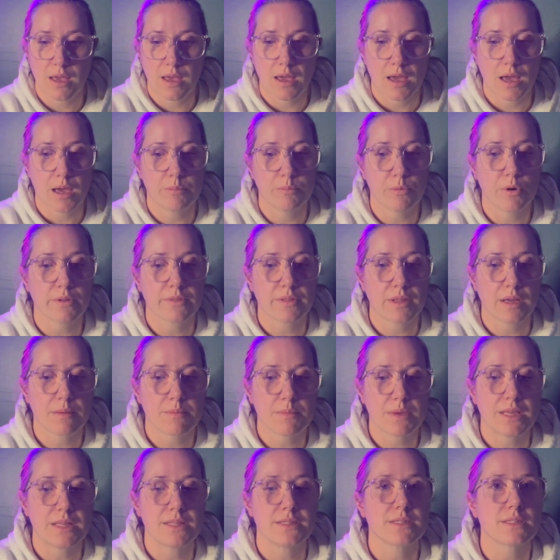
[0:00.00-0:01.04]
And what that
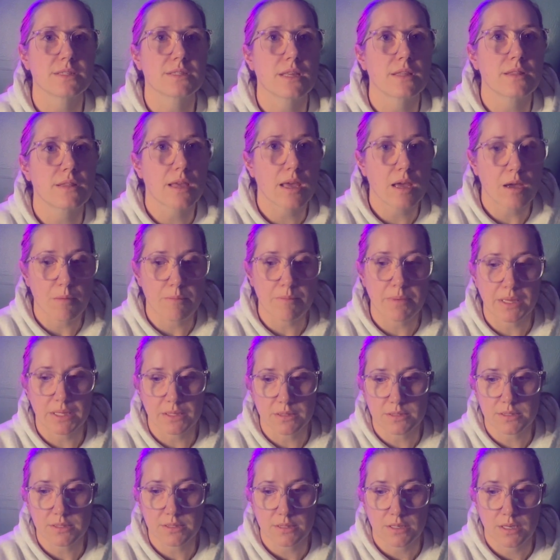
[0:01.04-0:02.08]
means is that they are
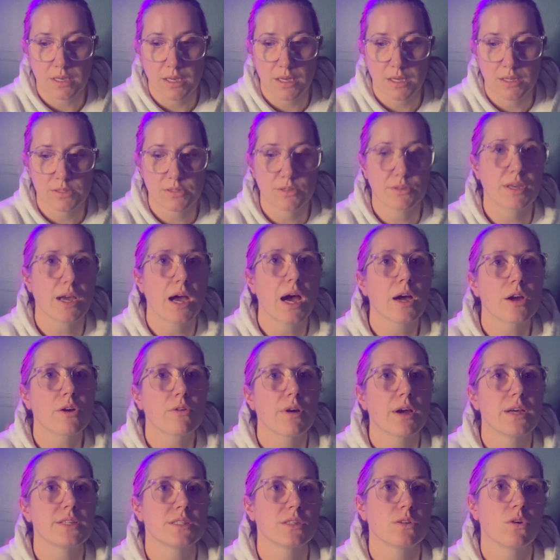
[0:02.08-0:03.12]
built to
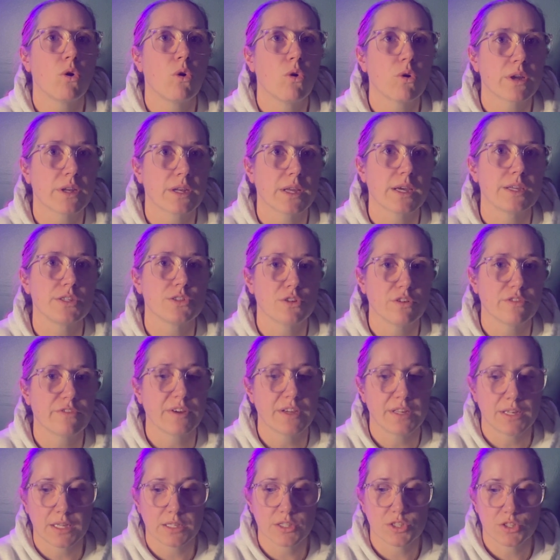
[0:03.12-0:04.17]
categorize and organize your
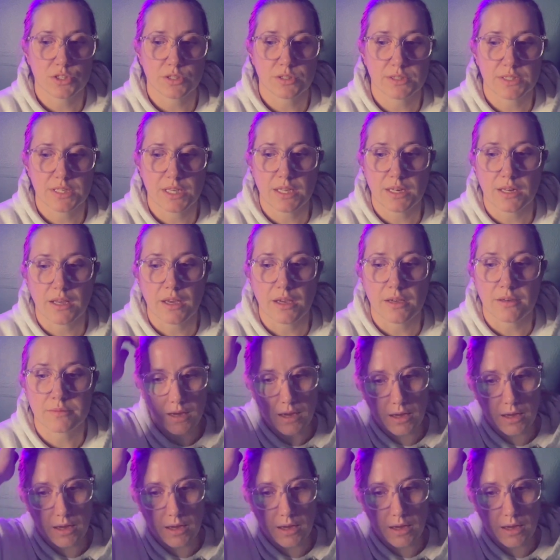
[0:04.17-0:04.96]
financial data.